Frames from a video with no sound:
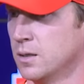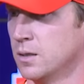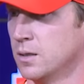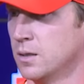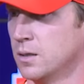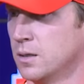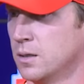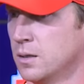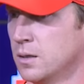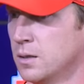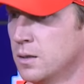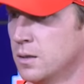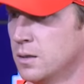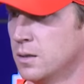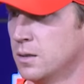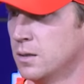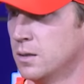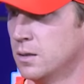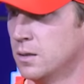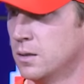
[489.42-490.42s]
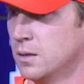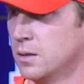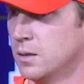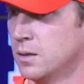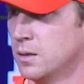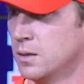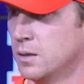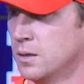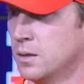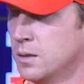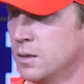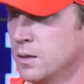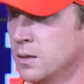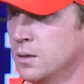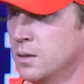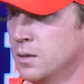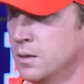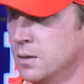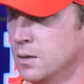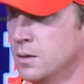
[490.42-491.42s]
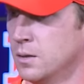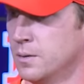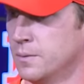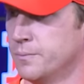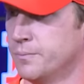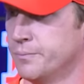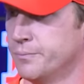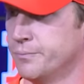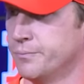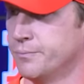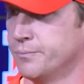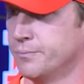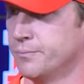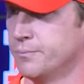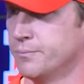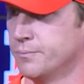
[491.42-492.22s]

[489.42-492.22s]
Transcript: [no speech]